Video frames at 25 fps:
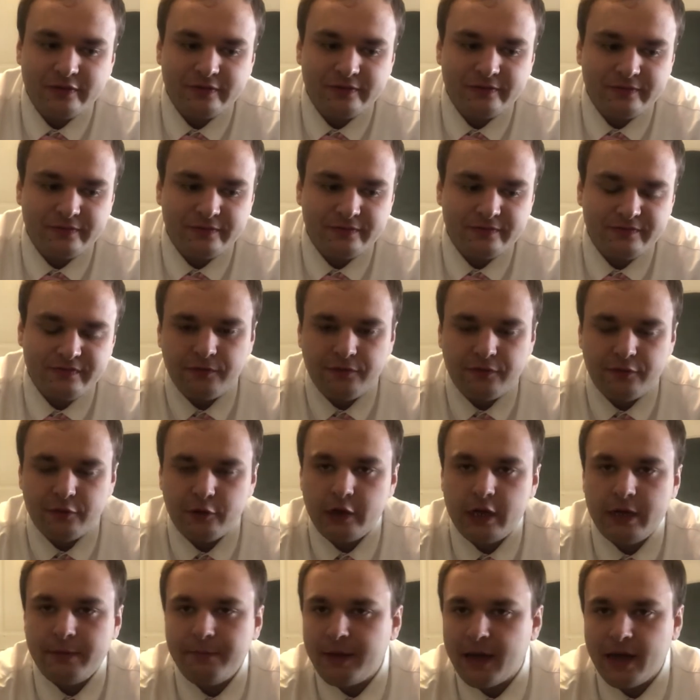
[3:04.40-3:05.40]
of
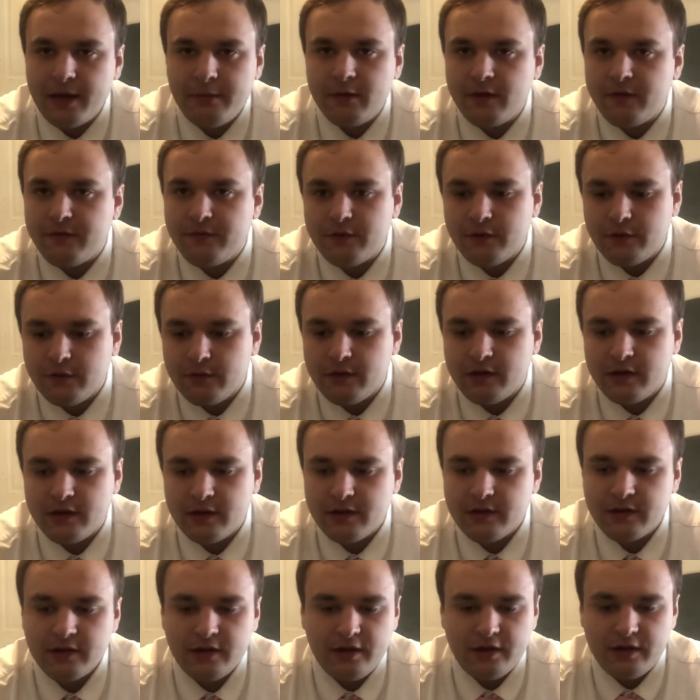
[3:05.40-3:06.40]
fruity baby food
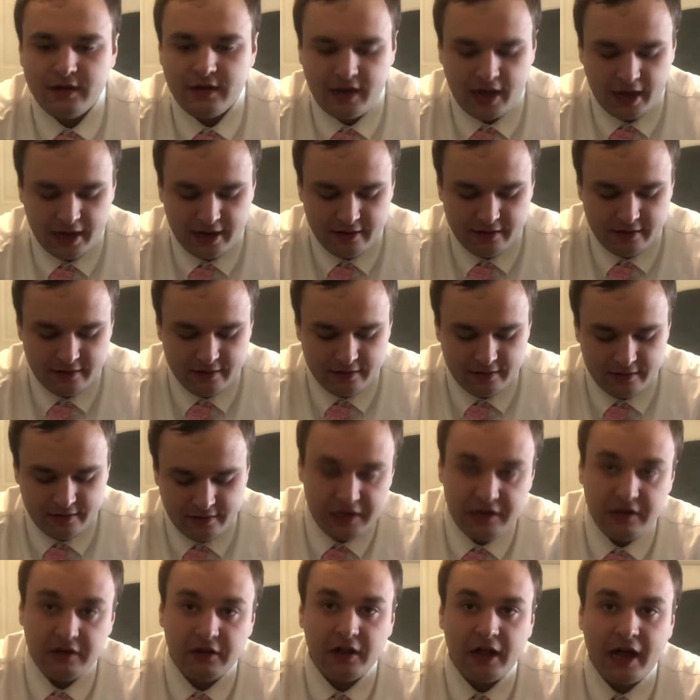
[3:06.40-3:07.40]
kind of
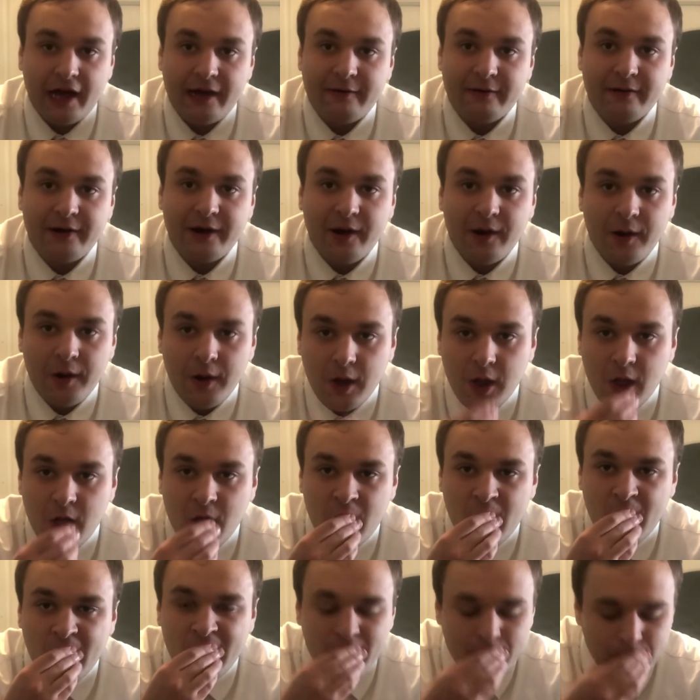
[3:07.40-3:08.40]
deal. I don't know.
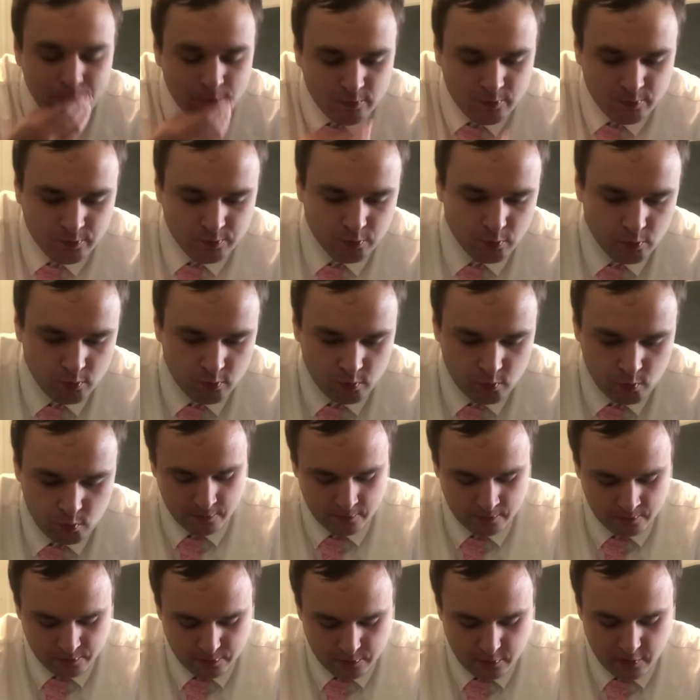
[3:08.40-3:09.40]

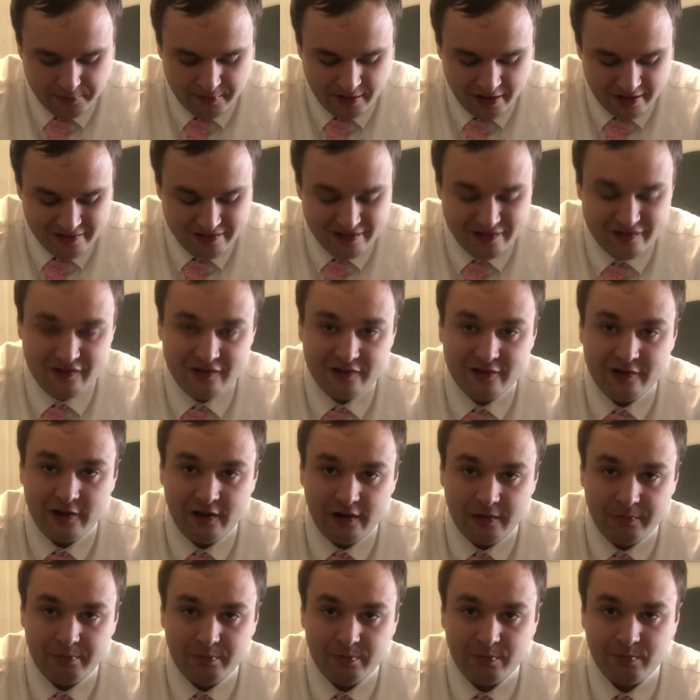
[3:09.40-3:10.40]
But man, these are
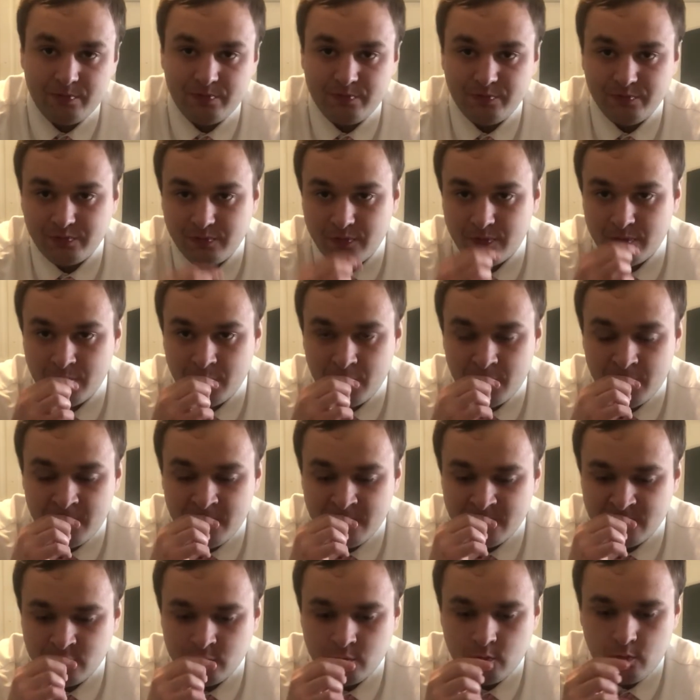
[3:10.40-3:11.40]
good.
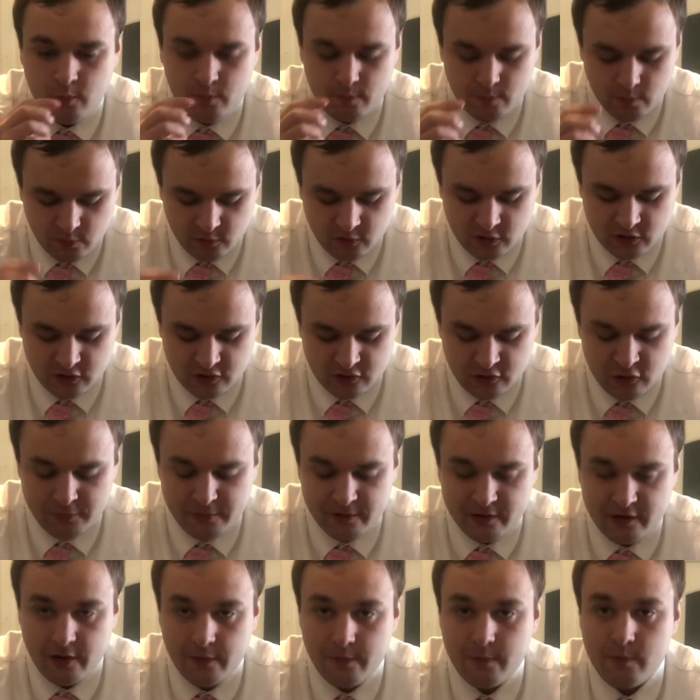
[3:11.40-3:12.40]
They're
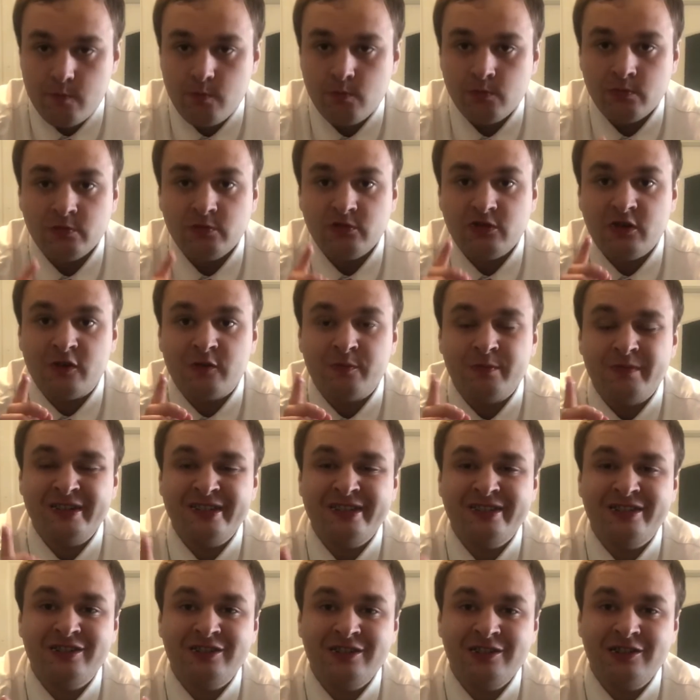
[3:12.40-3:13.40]
super good. Just
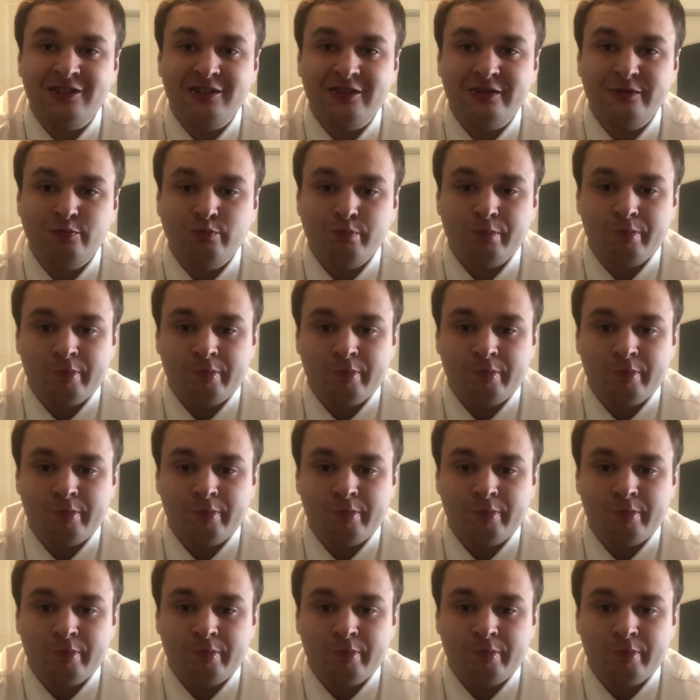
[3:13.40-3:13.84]
make sure